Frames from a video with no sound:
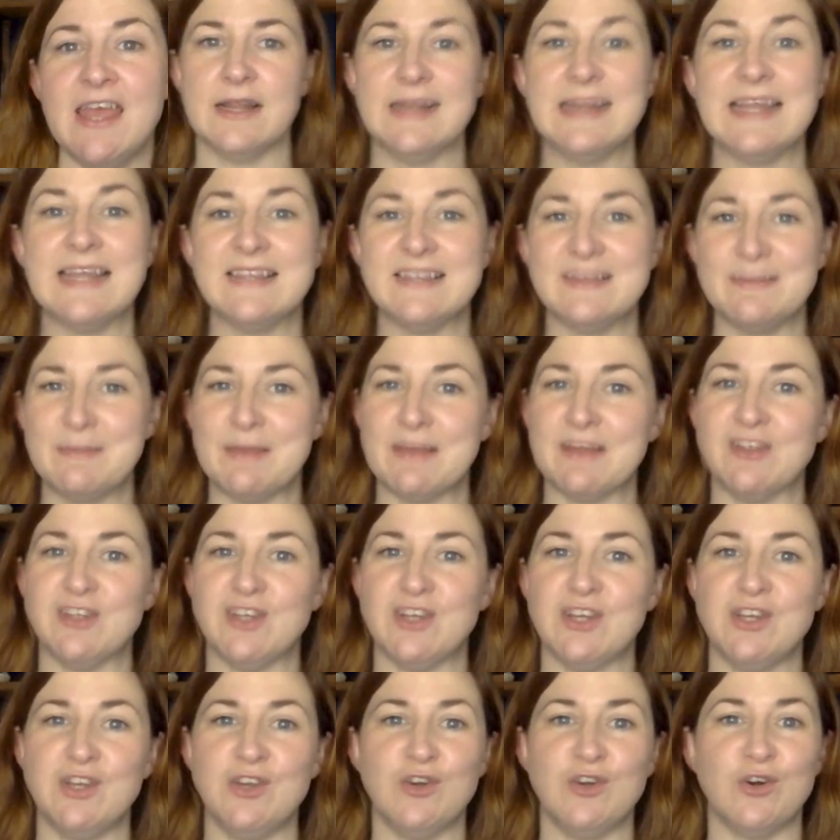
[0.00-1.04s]
Let's
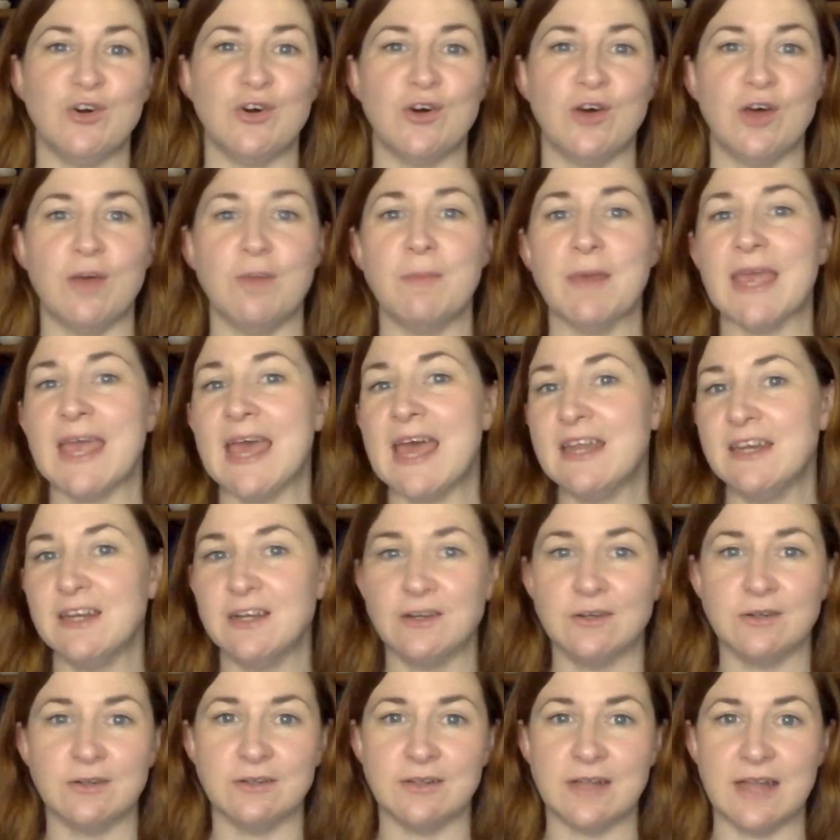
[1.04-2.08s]
imagine you're a
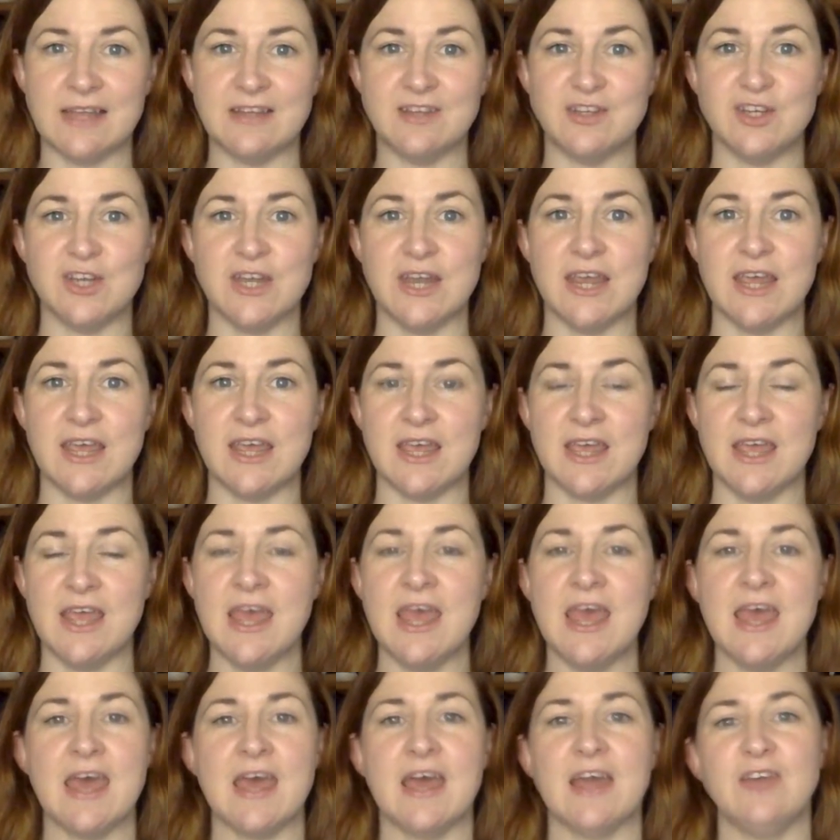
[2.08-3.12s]
mechanical engineer
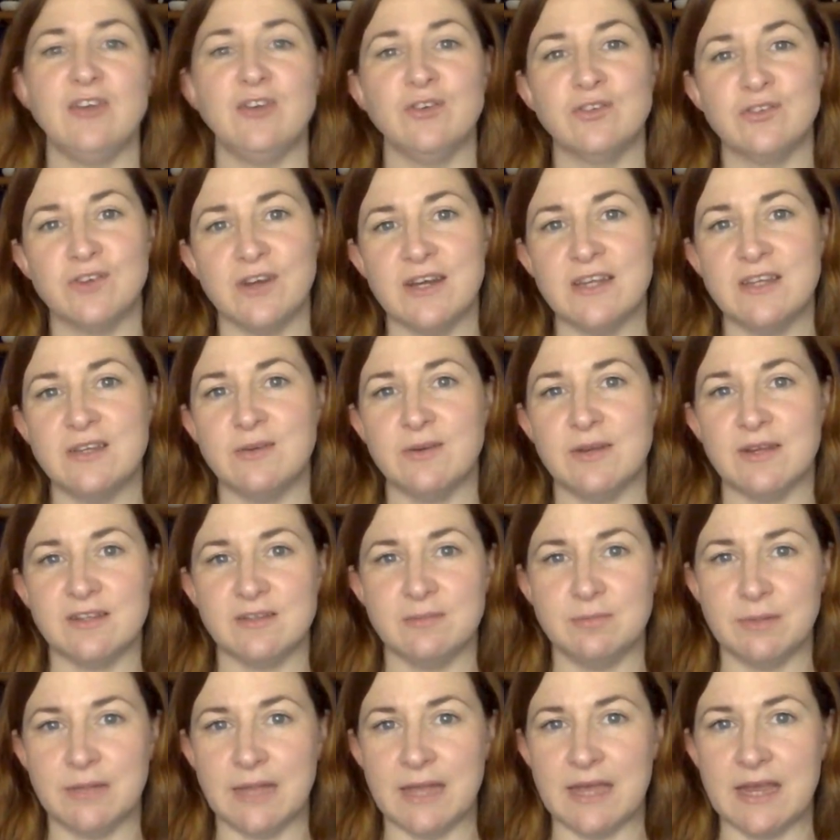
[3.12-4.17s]
and you're trying to
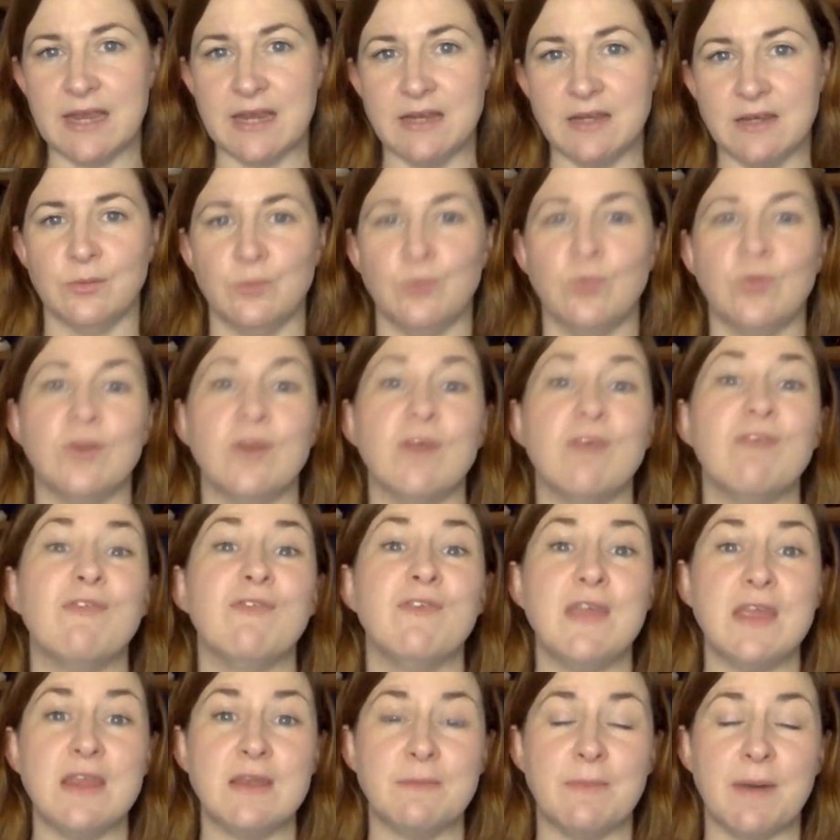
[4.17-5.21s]
explain what a
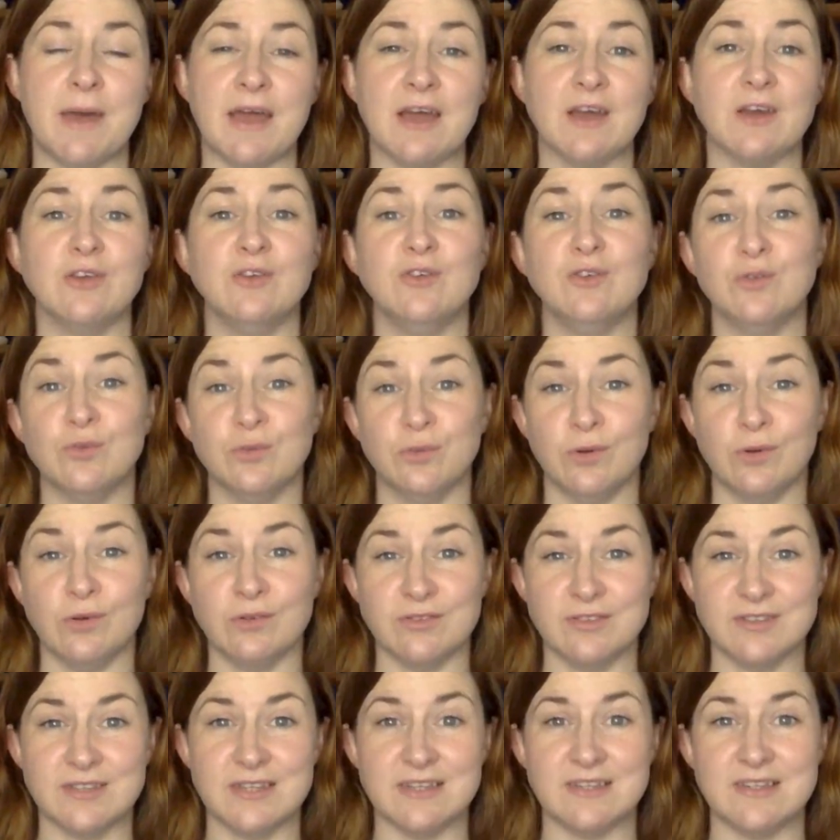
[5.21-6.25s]
feedback control
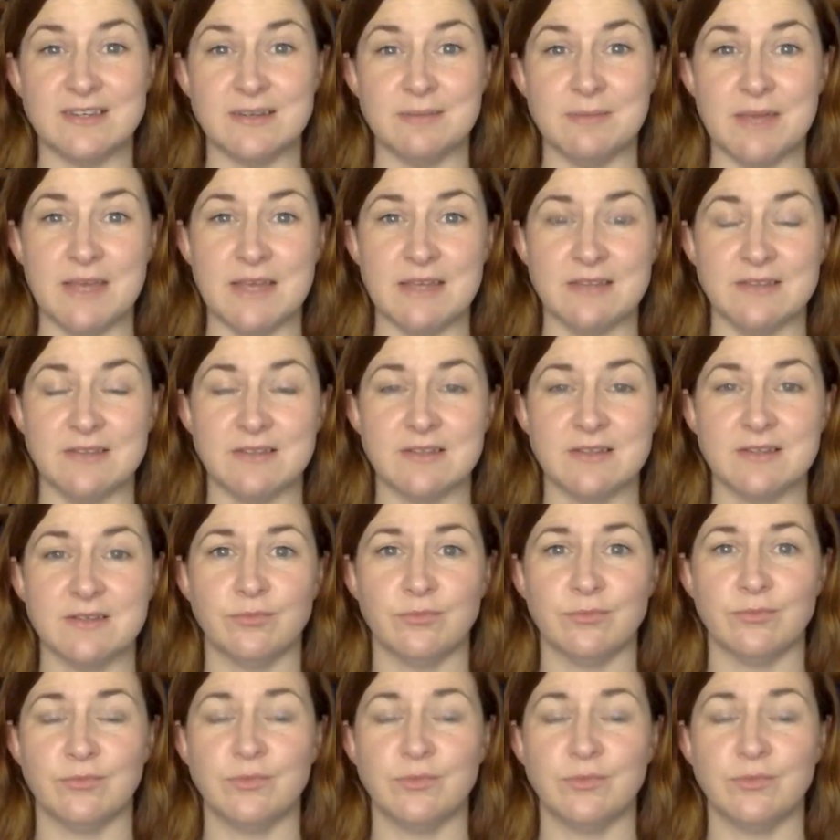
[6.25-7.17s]
system is.